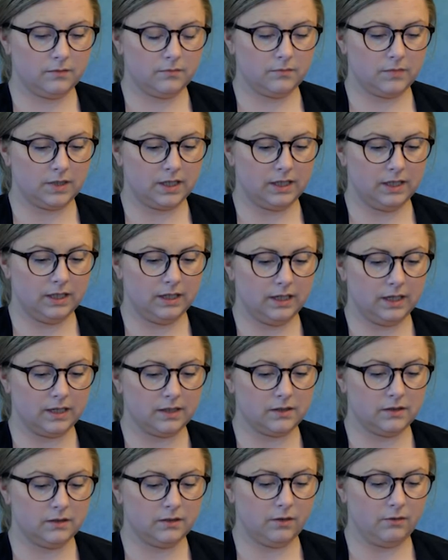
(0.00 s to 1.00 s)
my kid
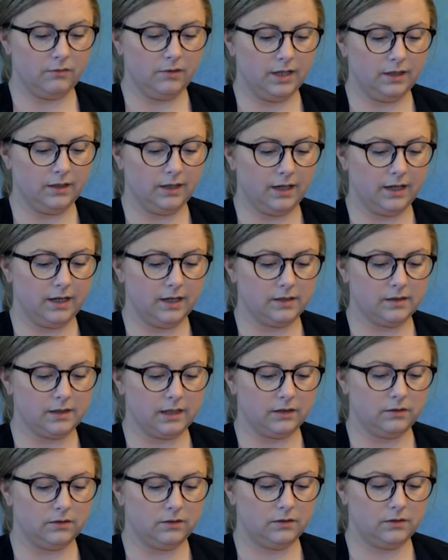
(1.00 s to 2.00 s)
has no red eyes, so
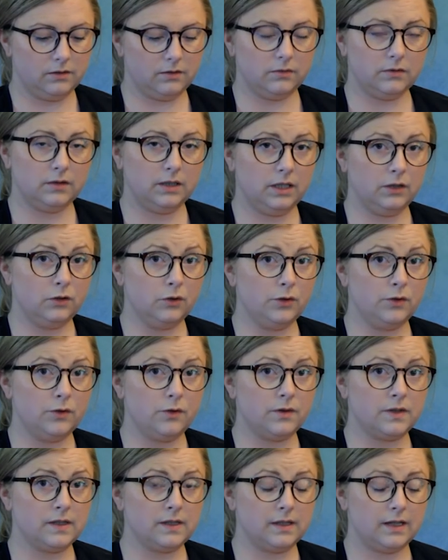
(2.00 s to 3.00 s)
I don't need to
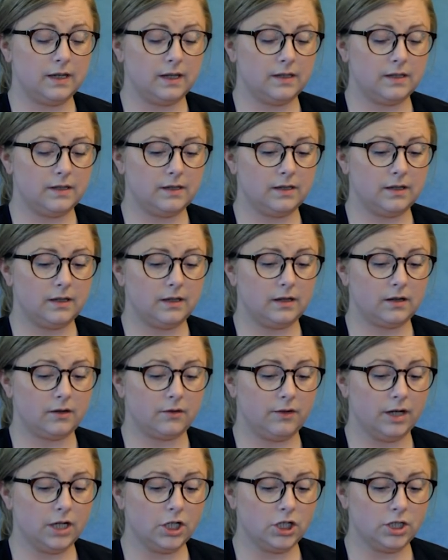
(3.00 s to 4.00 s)
use this
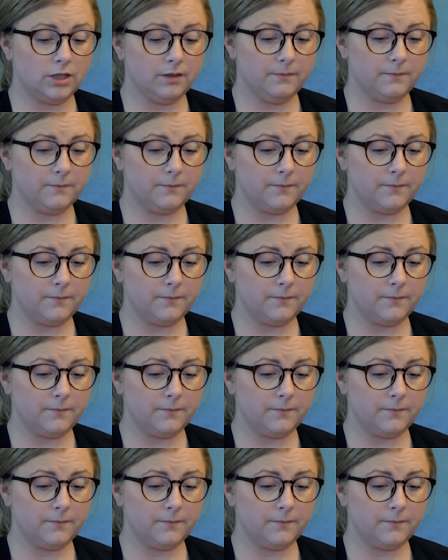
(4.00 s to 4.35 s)
correction.